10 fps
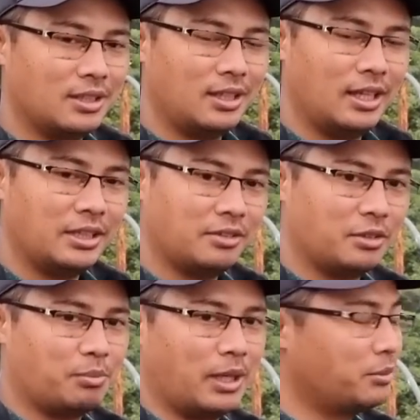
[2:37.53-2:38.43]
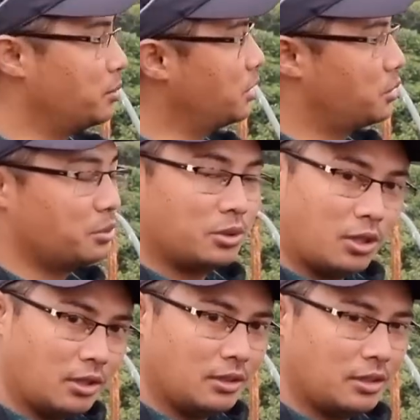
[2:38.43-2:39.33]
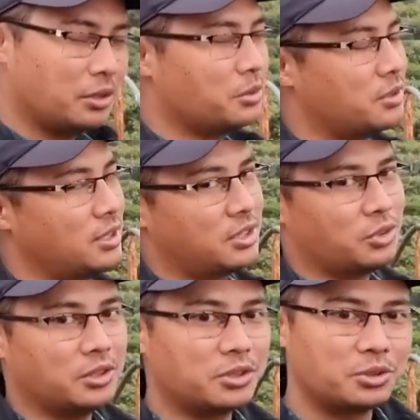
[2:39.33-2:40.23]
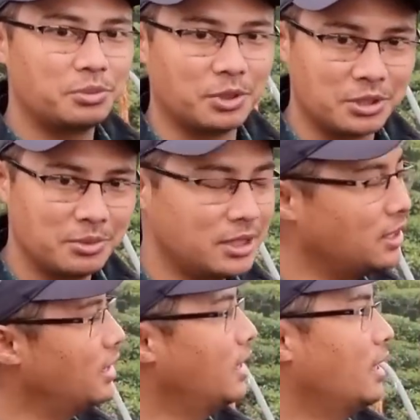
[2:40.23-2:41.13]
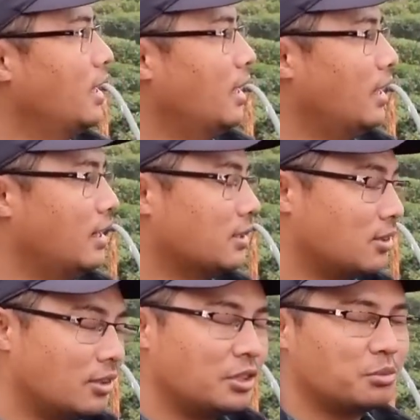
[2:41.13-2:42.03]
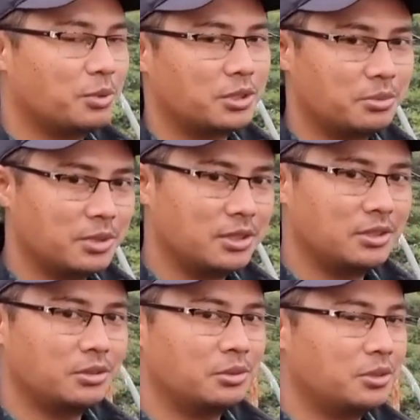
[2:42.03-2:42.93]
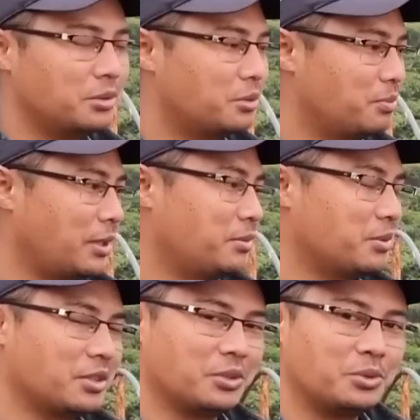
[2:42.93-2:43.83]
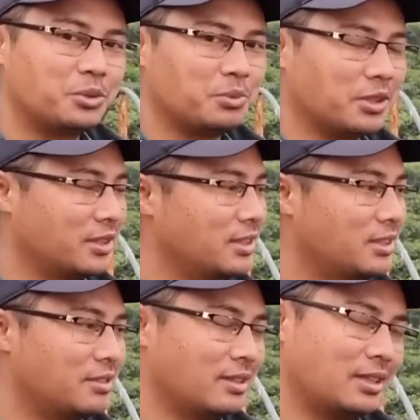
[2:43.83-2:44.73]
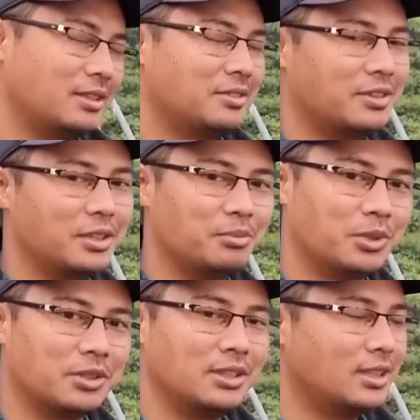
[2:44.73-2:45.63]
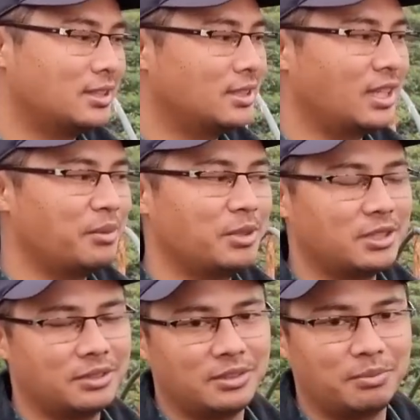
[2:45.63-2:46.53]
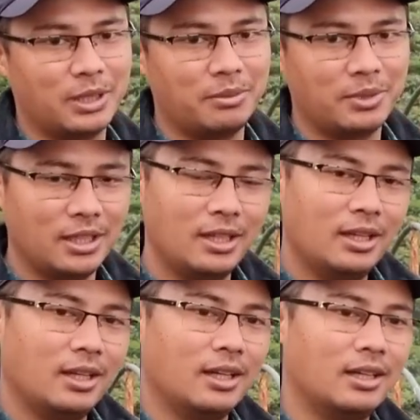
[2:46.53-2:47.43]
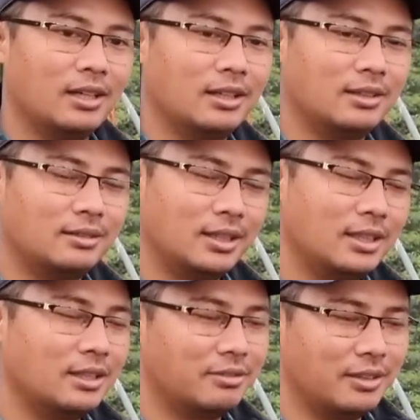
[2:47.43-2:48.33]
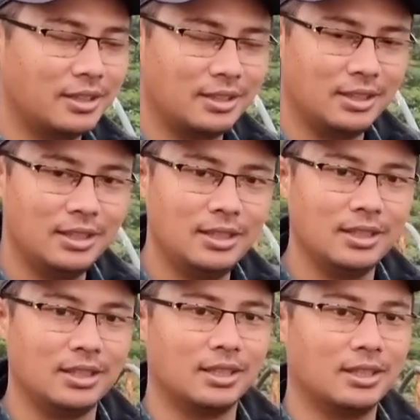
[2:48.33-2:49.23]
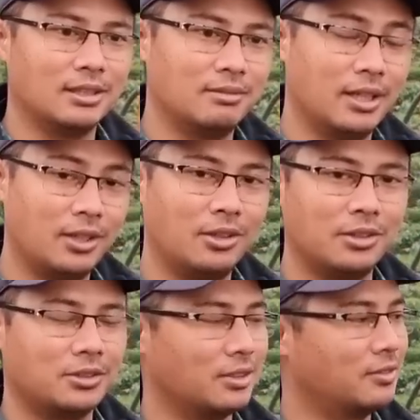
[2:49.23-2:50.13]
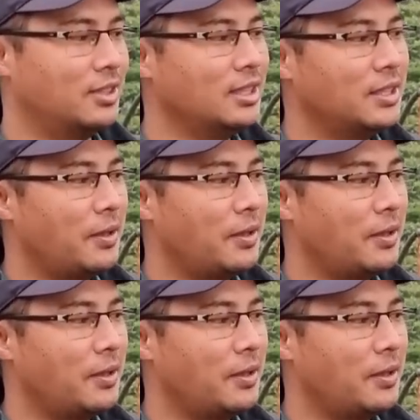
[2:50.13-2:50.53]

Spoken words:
length of the pipe to be too long, use the shortest route possible. And as long as possible, don't use pipes which are too small. This factor is very important, as the diameter of the pipe really affects the head loss of the